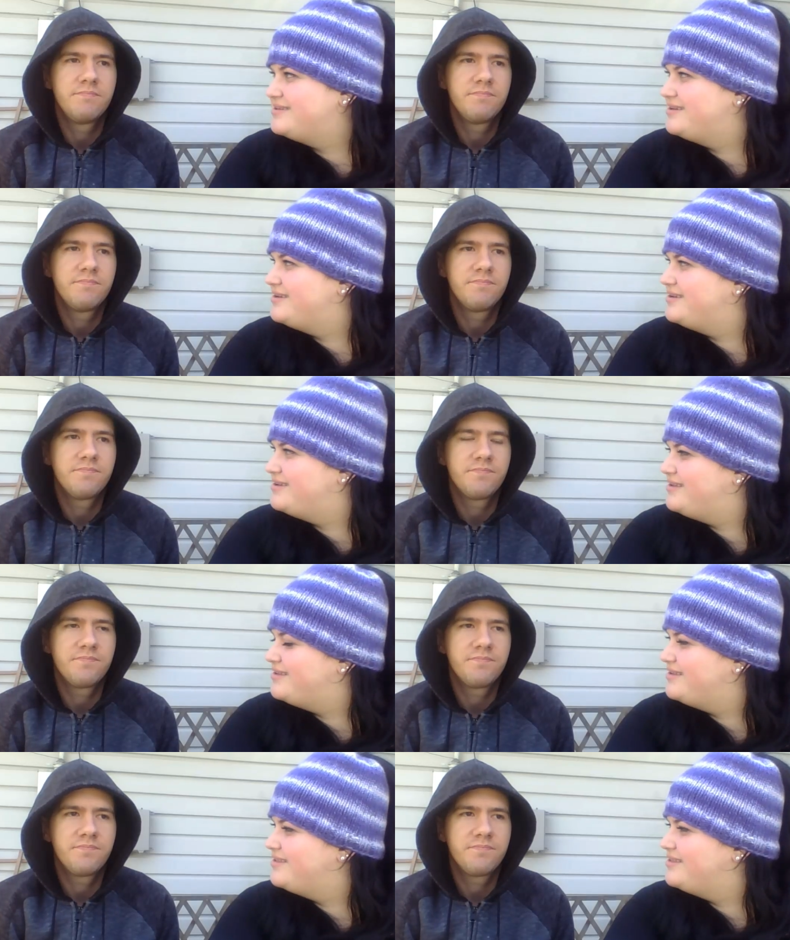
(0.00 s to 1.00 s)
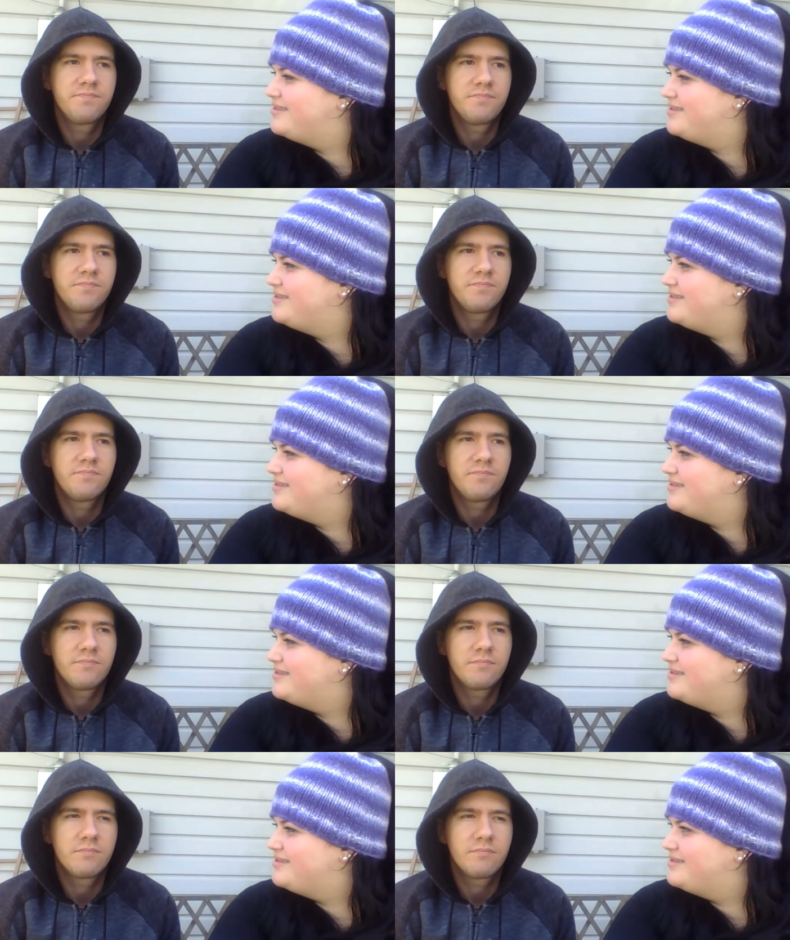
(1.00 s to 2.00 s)

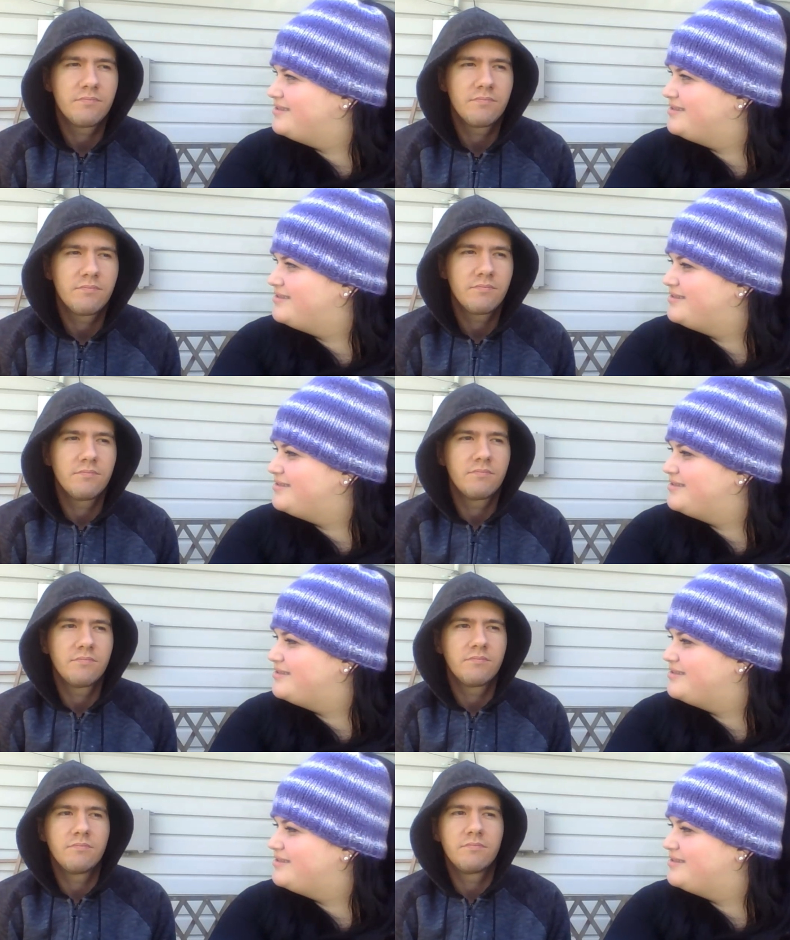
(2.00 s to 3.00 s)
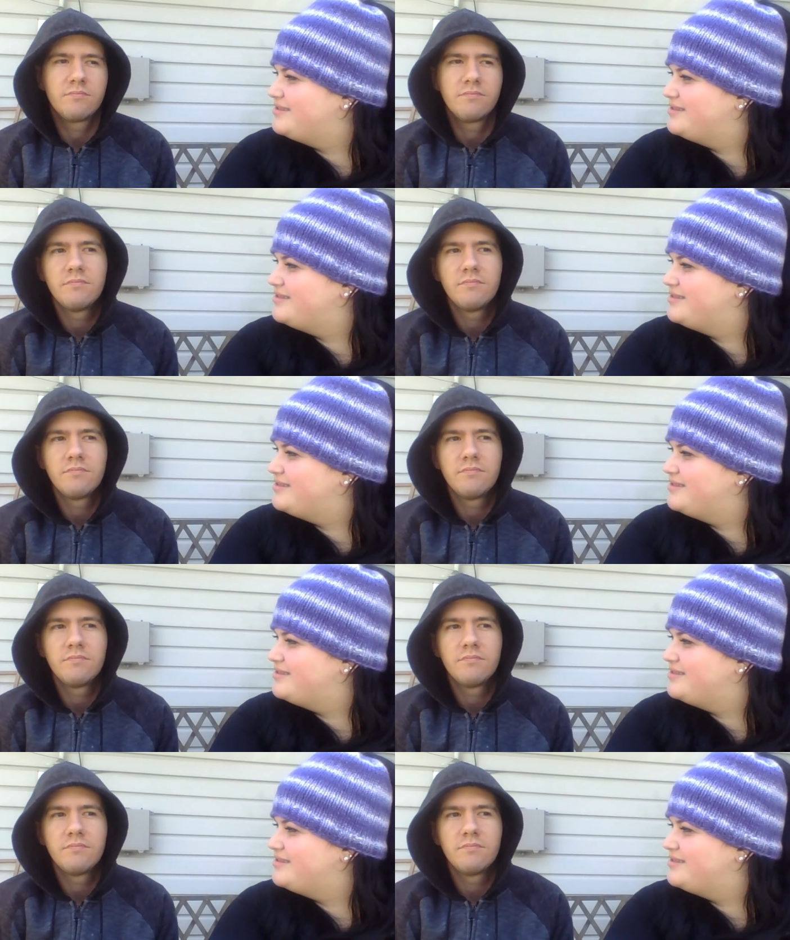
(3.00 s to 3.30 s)
No one is speaking in this clip.